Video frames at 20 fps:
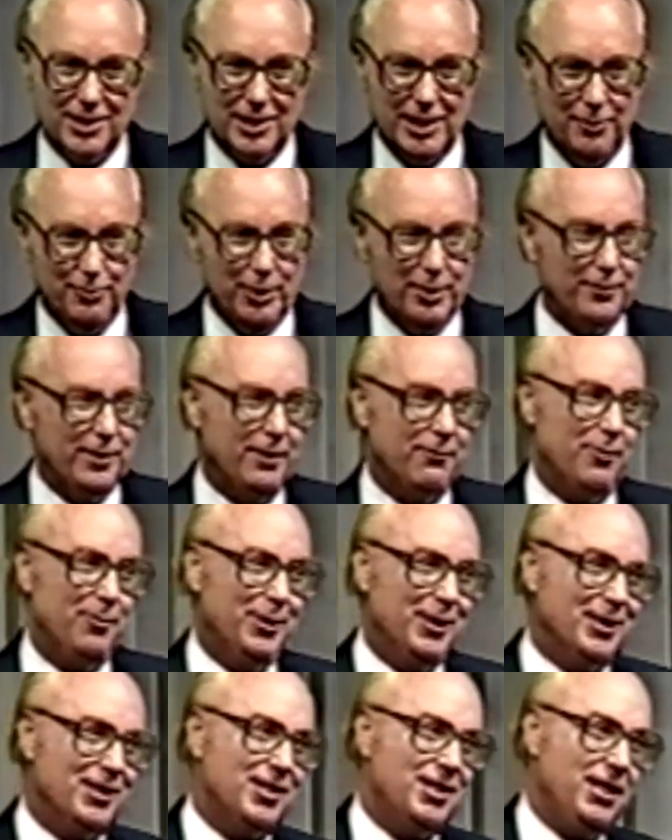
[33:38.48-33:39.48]
there would have never
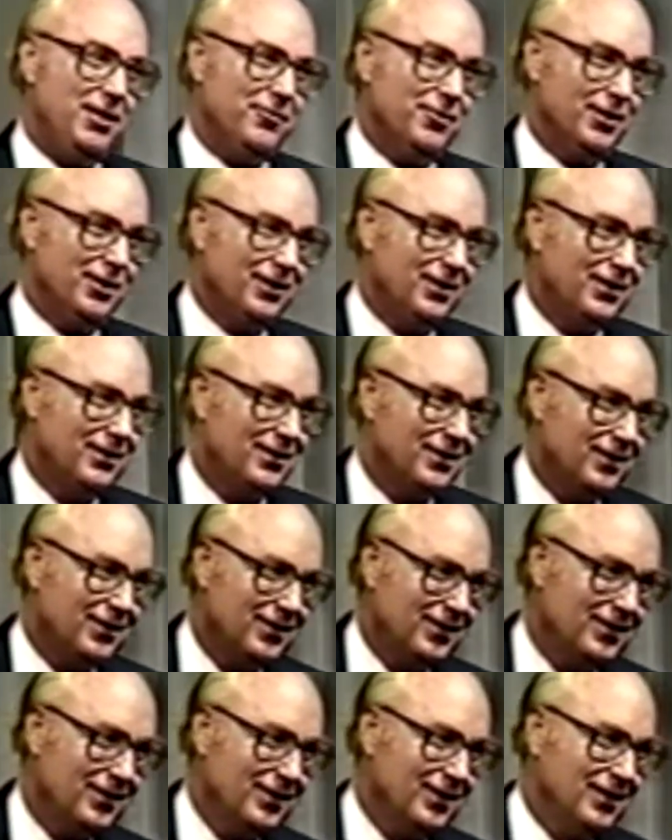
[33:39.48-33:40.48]
been a Stephen.
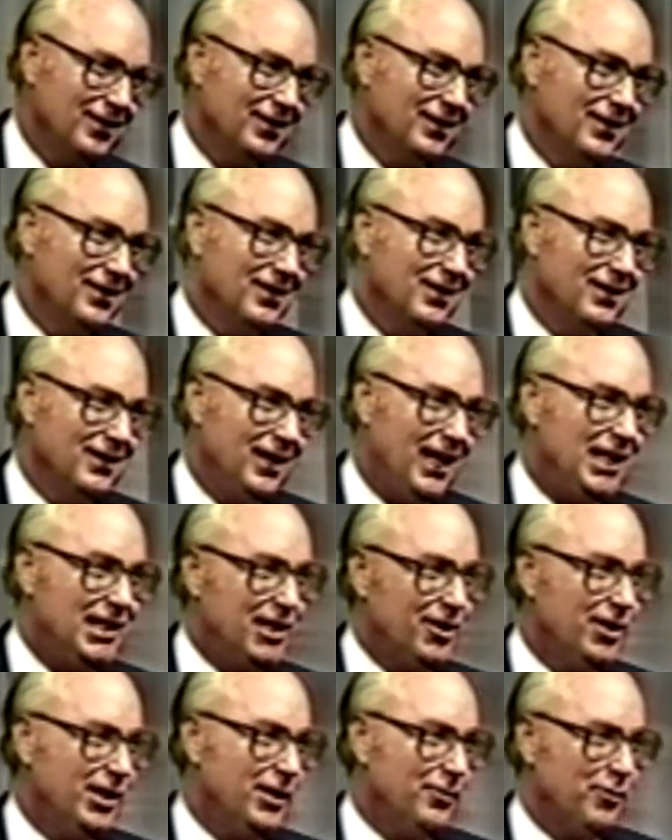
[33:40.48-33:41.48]
Had
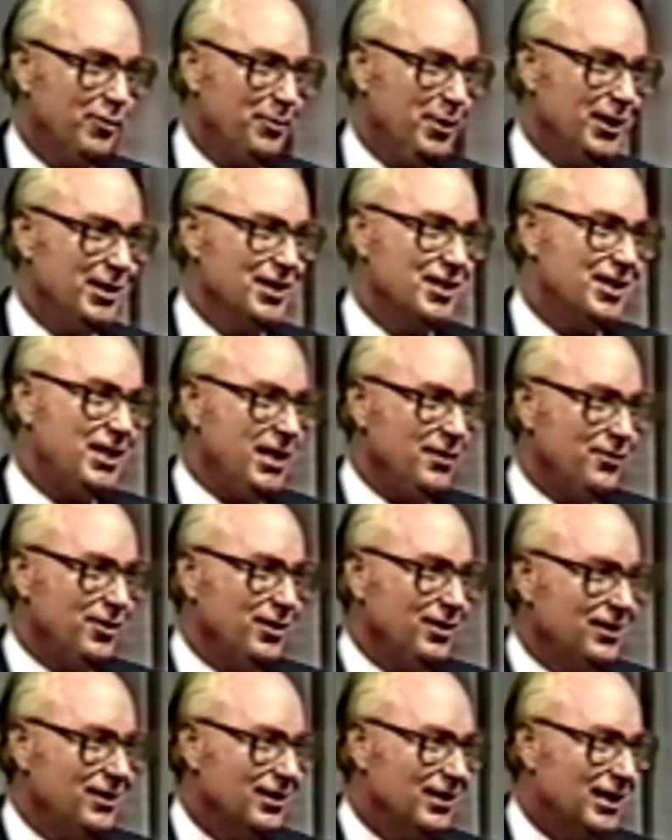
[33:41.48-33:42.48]
there never been a
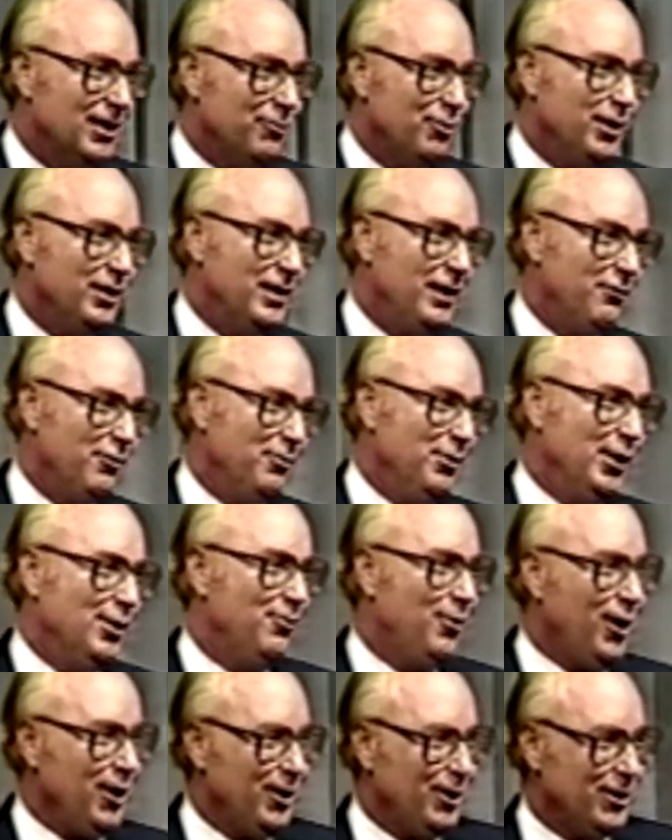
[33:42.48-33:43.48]
Stephen, there would have never been a
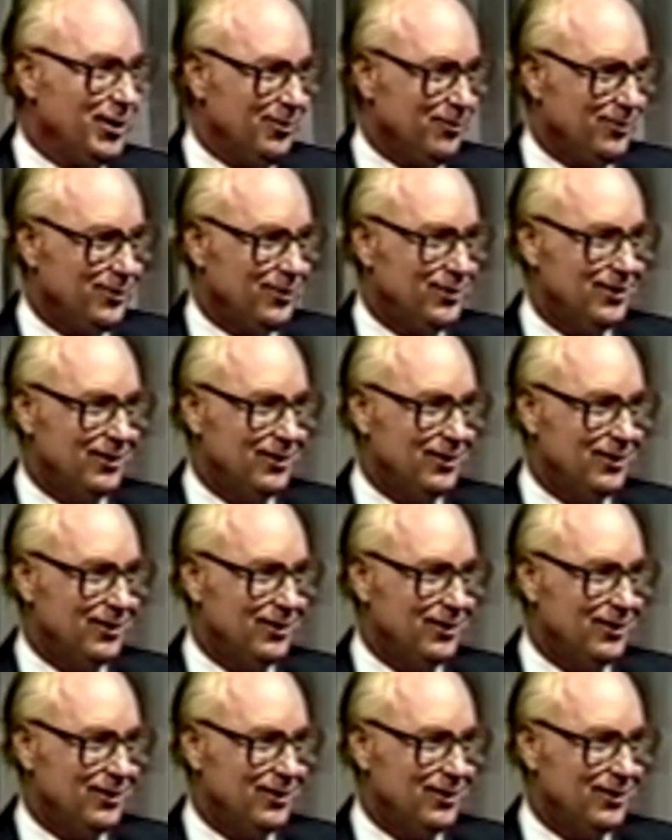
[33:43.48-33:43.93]
martyrdom.